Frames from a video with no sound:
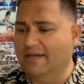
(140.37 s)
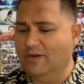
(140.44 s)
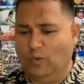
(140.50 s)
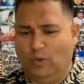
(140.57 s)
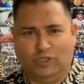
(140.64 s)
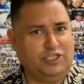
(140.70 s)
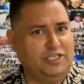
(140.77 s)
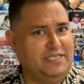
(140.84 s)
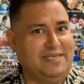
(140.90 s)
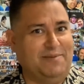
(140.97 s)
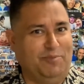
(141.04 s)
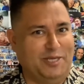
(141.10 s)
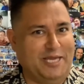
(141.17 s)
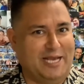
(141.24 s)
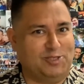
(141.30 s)
Which is a
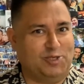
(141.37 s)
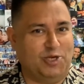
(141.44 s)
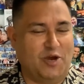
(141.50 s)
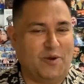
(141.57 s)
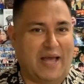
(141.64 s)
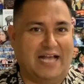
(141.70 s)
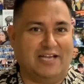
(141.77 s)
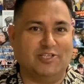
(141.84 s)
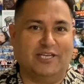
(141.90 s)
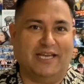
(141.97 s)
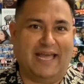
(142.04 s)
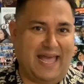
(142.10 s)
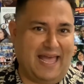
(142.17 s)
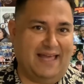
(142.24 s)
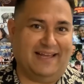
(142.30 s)
simple yes or no
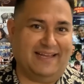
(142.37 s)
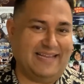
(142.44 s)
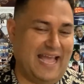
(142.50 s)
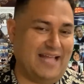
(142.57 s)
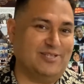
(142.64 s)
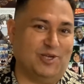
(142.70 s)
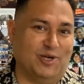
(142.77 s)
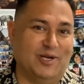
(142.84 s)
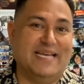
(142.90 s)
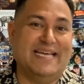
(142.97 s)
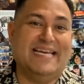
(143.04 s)
answer.